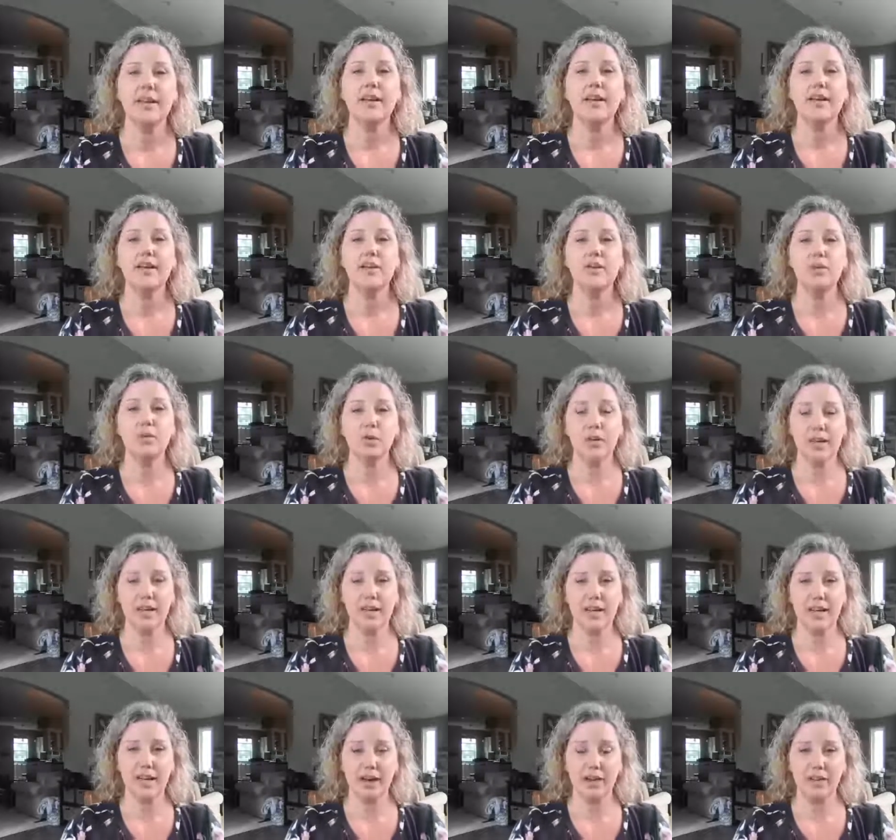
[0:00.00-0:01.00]
your
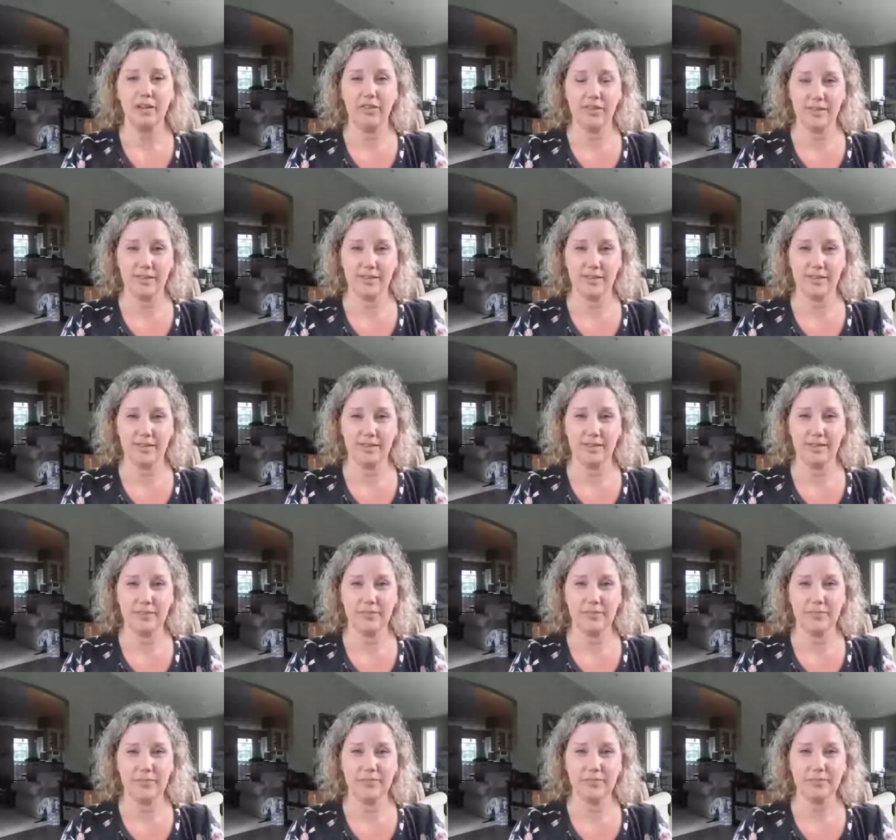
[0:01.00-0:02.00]
gut health is.
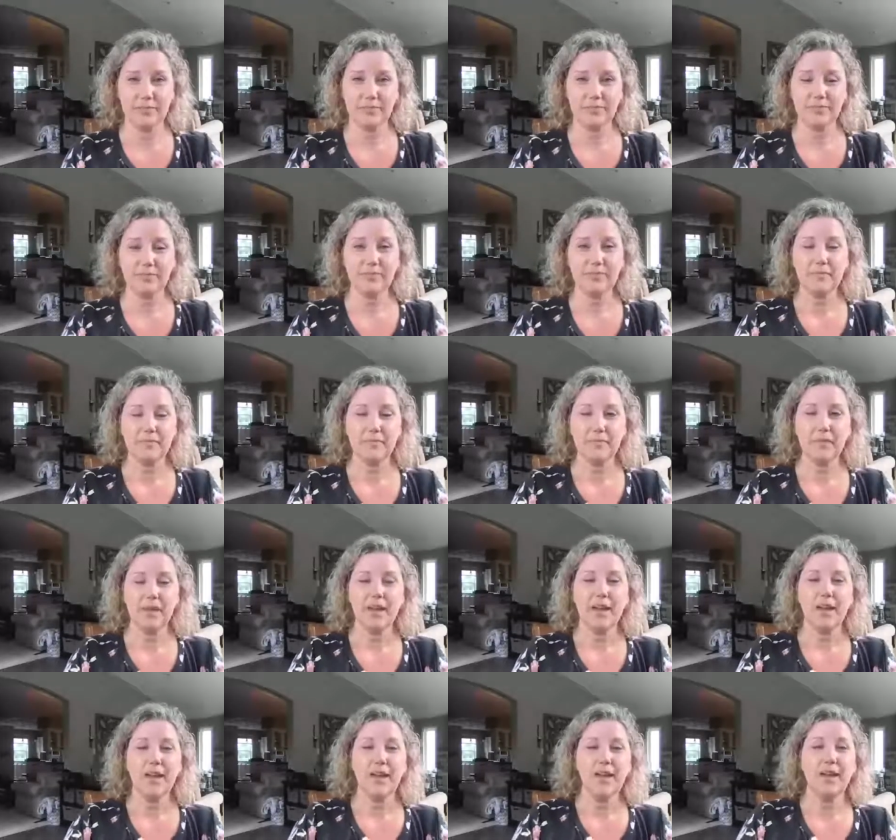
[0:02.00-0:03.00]

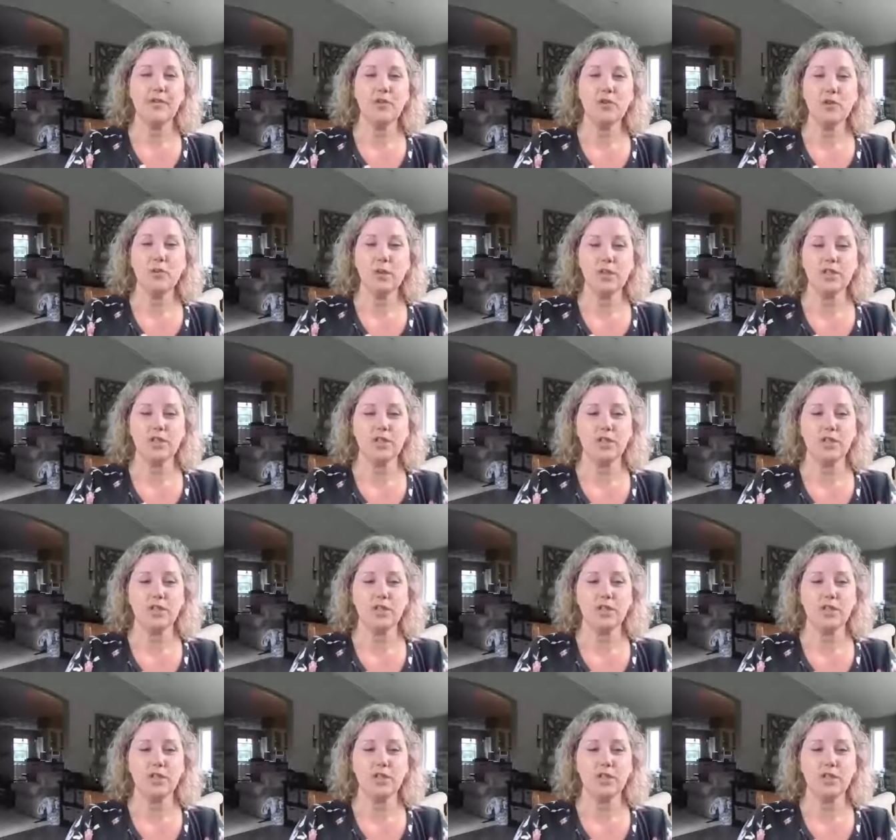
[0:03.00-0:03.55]
If you are just